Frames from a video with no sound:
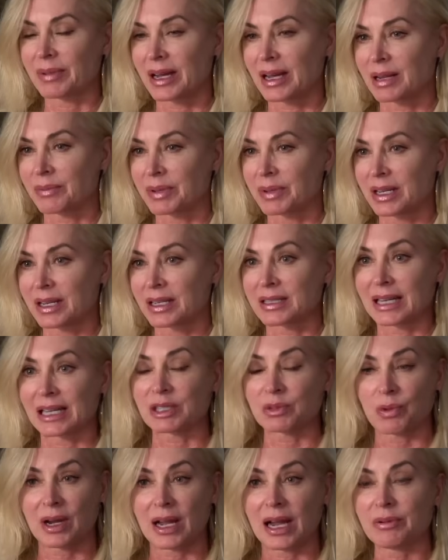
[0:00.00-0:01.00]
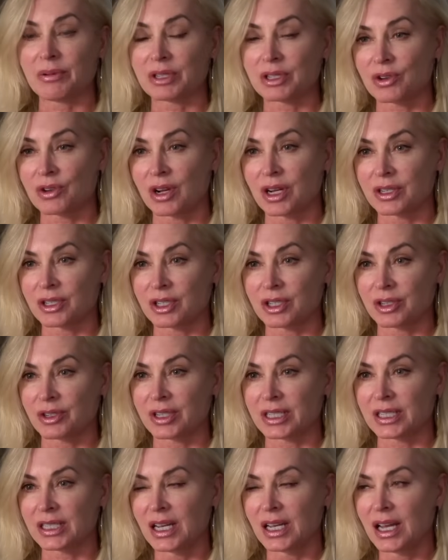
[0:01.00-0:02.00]
about it because that's why I was drawn to
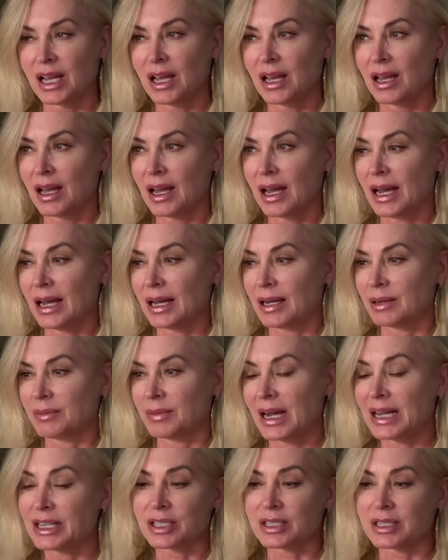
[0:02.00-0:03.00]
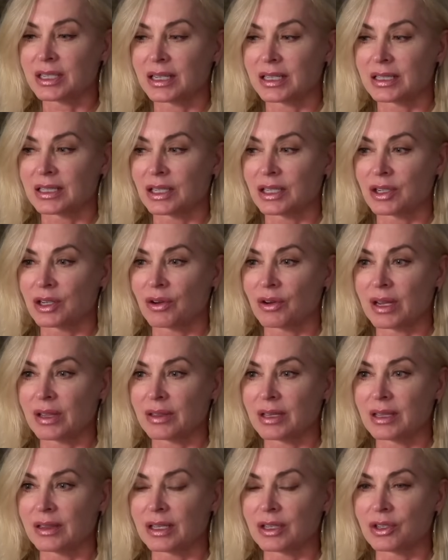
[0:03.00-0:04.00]
it. I just think it's such a great
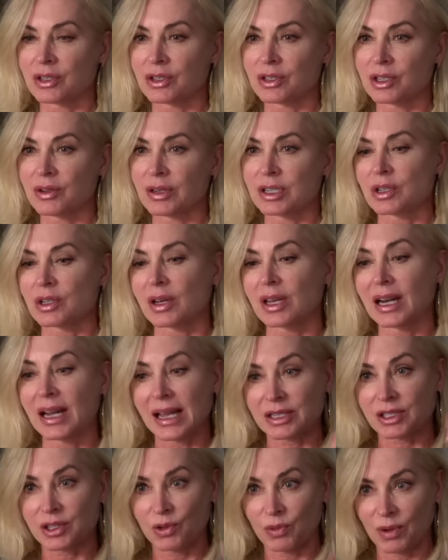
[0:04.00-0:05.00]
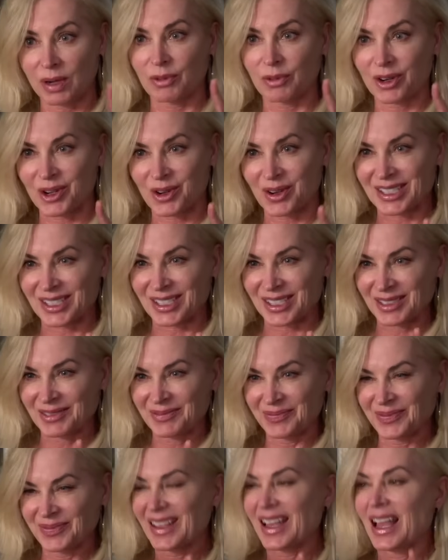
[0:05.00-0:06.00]
thing that you're doing. So can I ask you one more question?